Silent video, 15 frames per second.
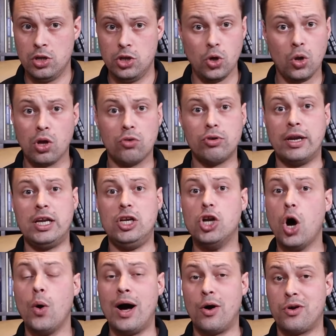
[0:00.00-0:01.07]
you'll already
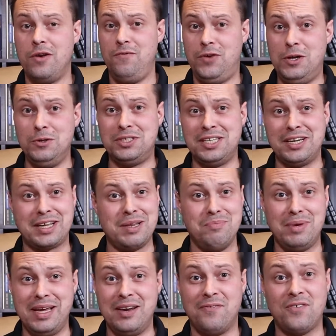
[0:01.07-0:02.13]
know how confusing it can
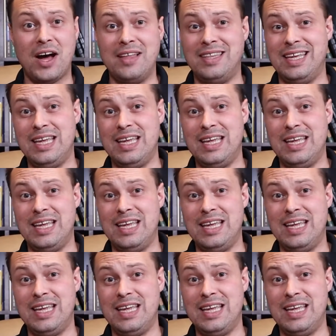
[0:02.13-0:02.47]
be to find